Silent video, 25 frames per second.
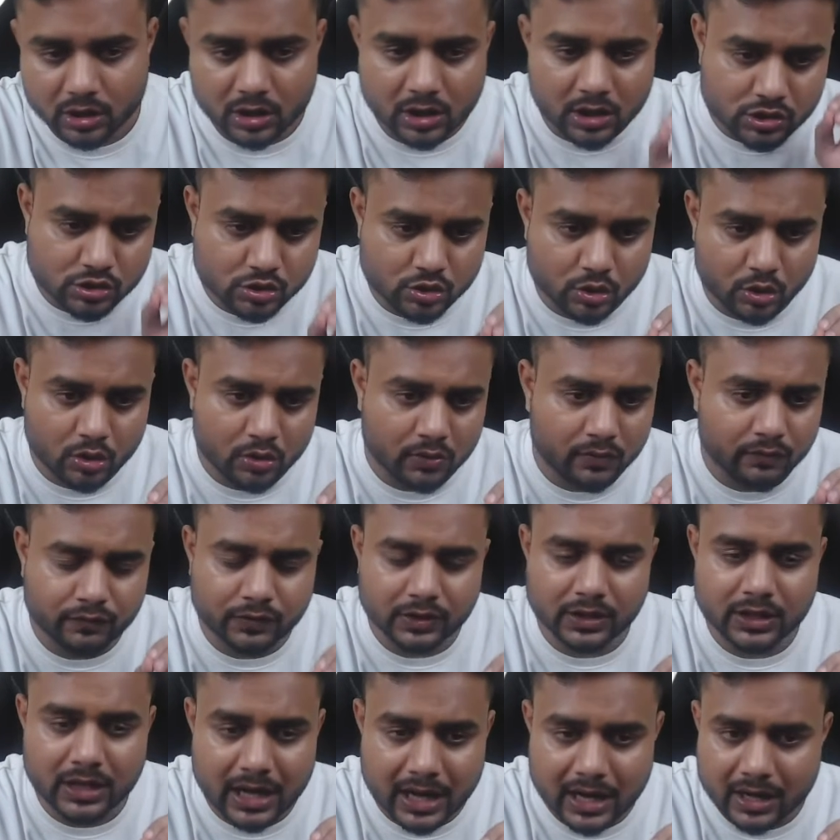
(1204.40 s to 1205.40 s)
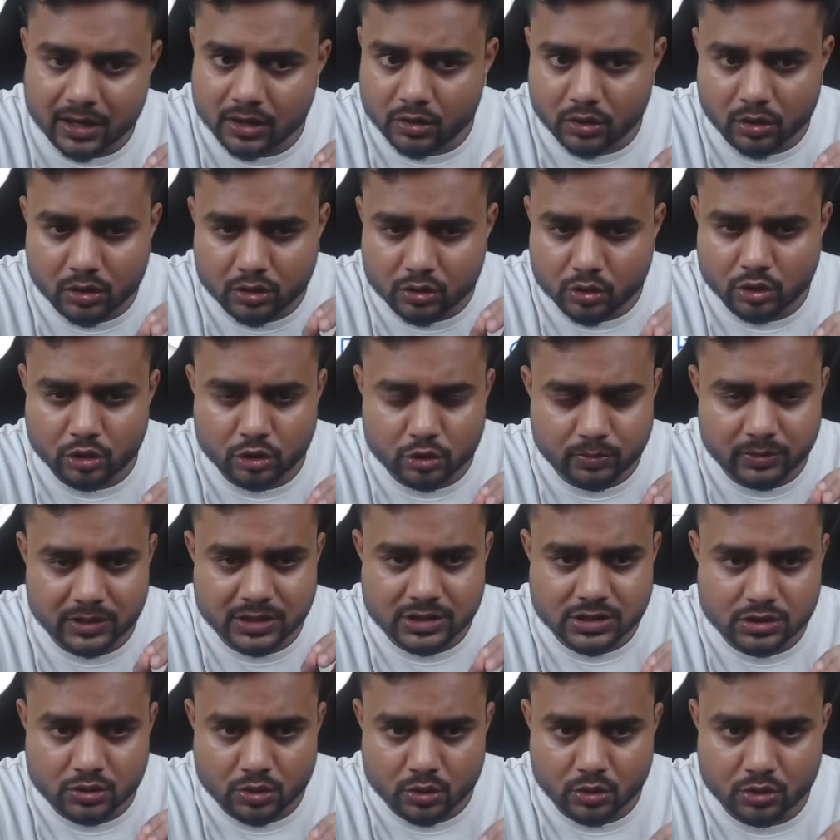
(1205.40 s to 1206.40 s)
So we are not going to be
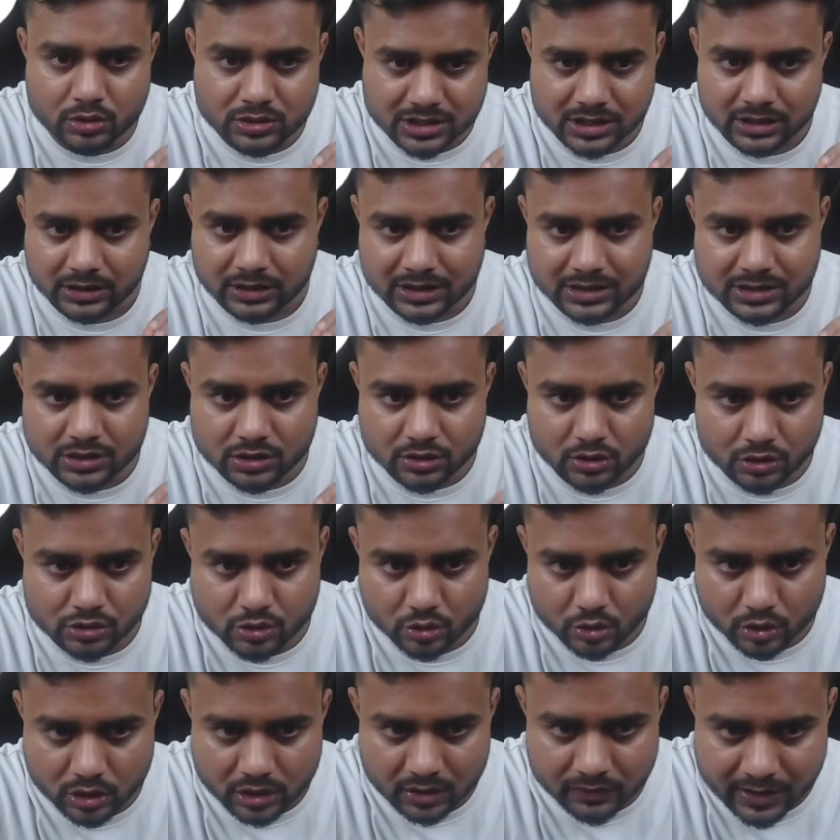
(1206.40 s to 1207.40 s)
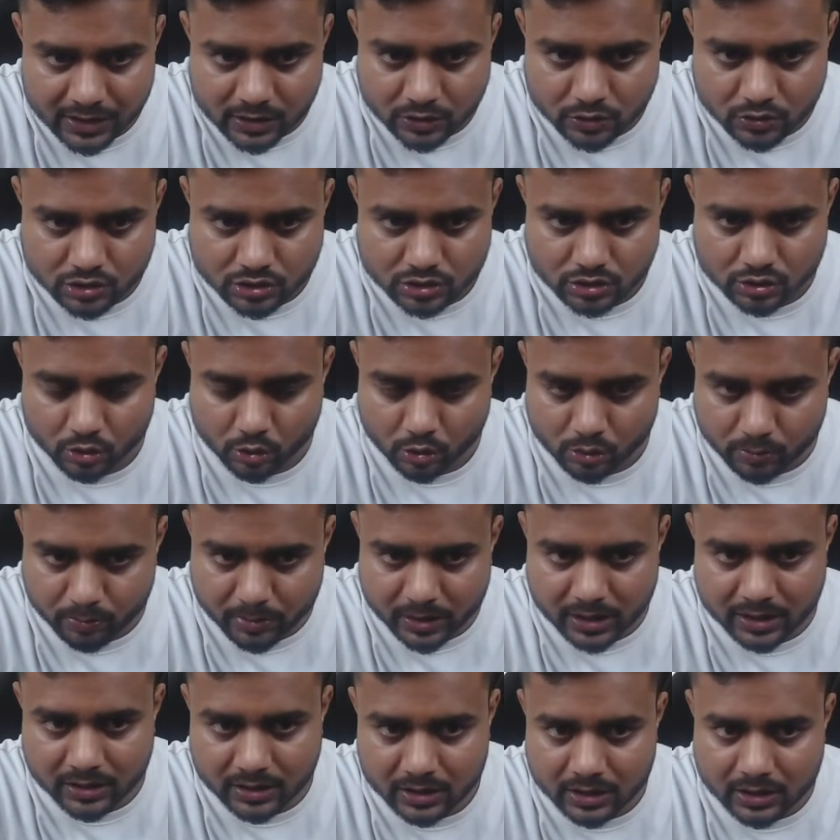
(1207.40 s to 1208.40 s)
store. See, this is also key value store,
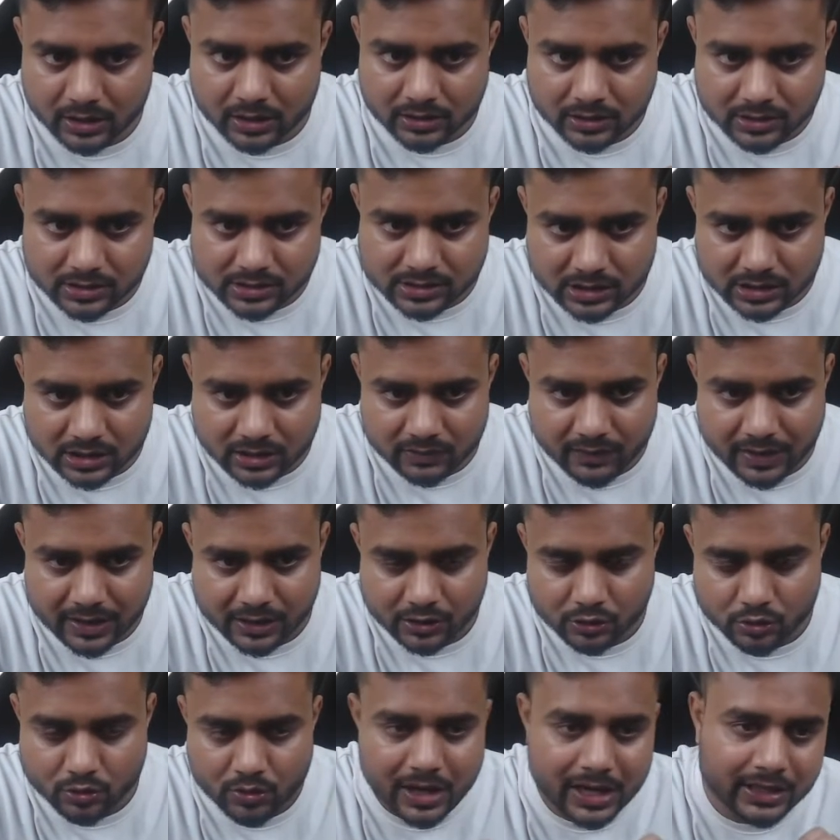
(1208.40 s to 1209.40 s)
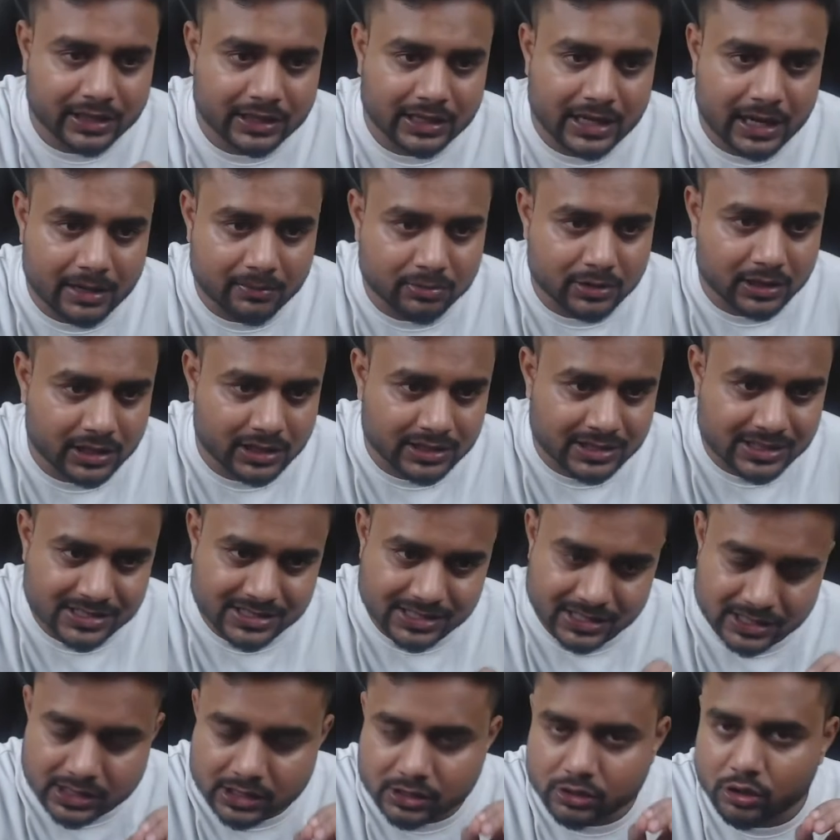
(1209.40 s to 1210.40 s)
but this key value I kept it in the
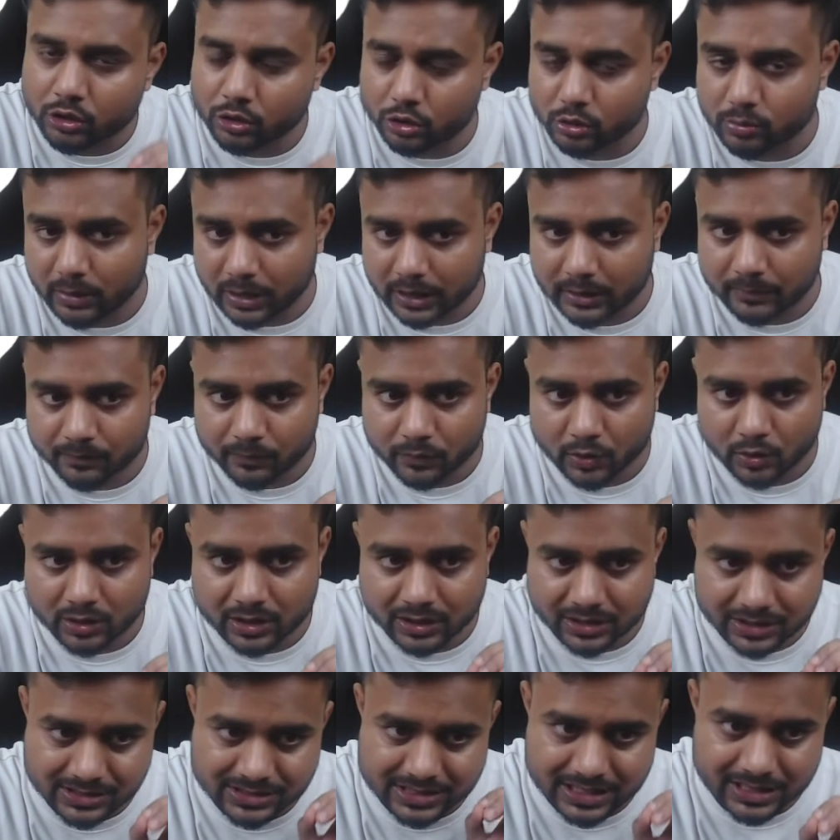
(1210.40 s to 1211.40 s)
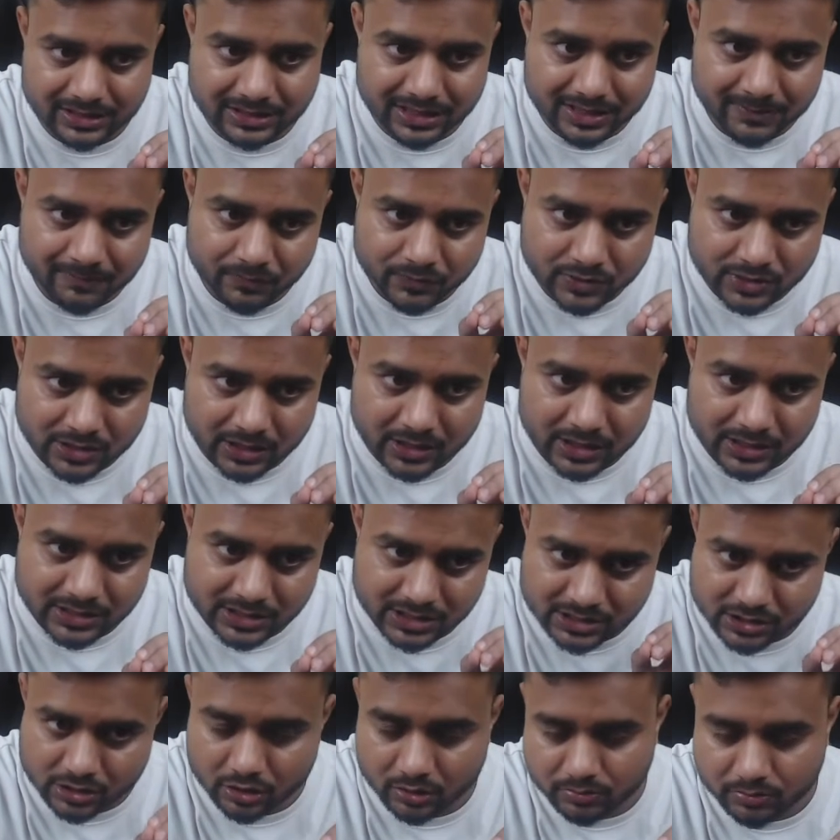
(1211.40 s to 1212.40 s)
single document, okay, inside the single
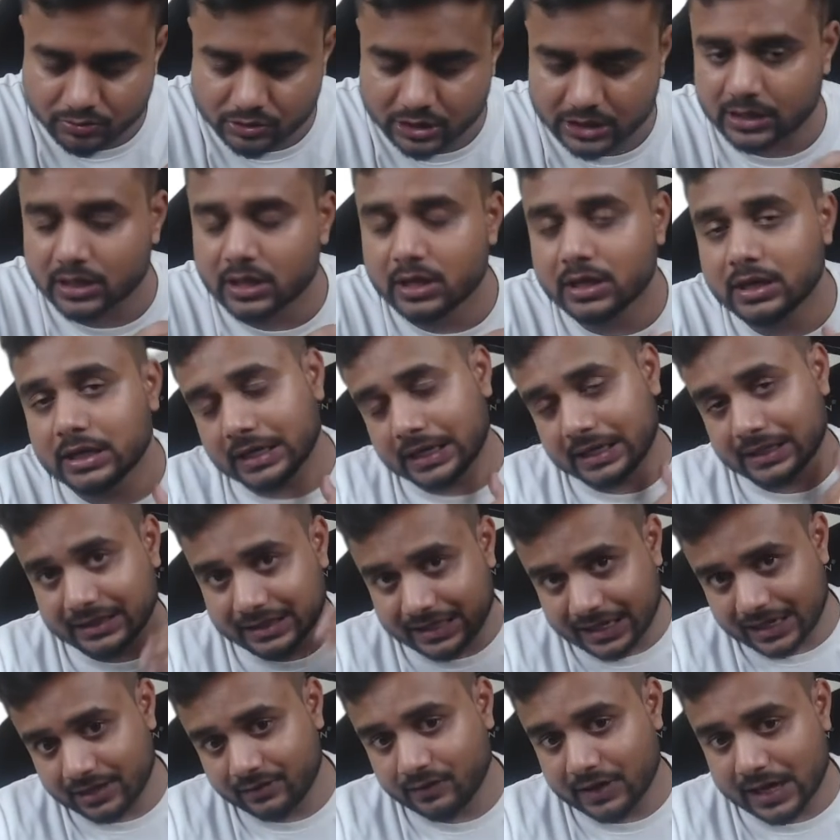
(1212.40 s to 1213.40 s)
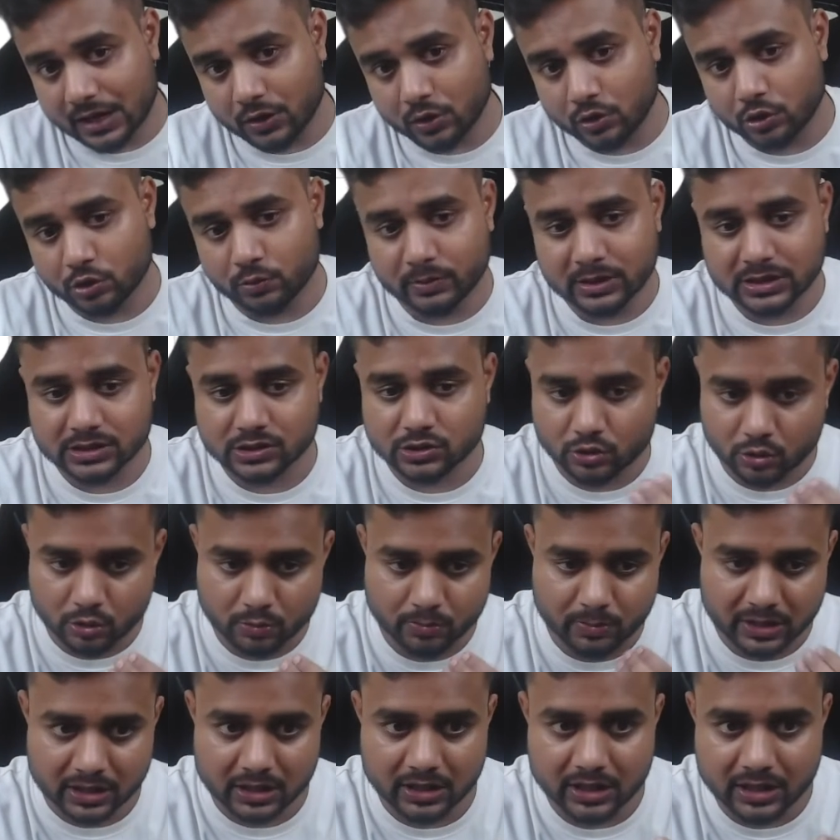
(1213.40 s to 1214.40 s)
JSON object, and that we are going to be stored. But
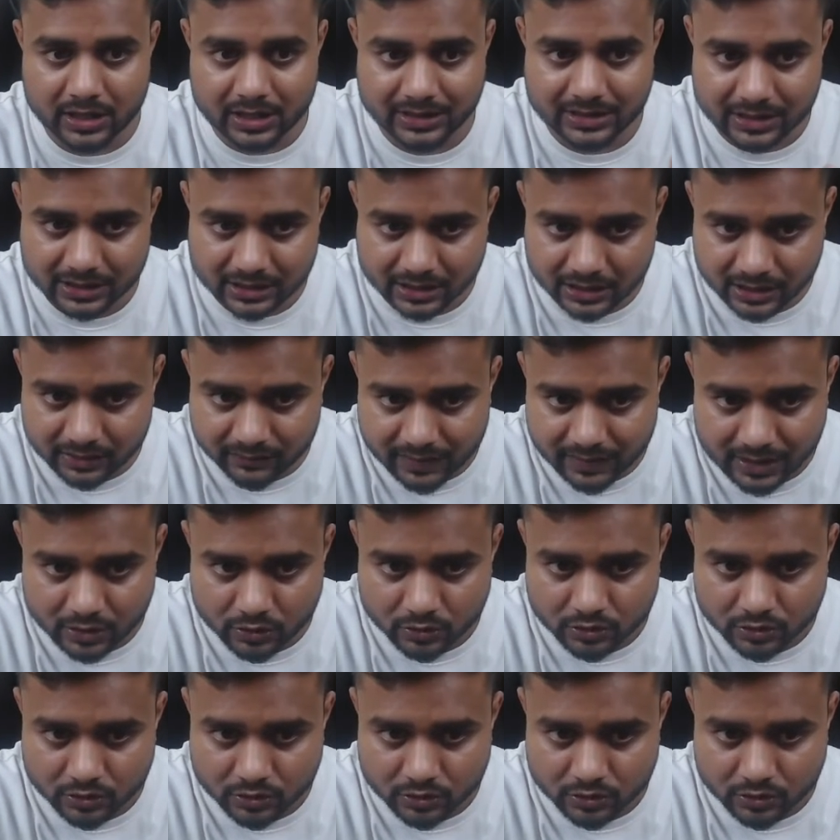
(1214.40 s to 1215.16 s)
here in the key value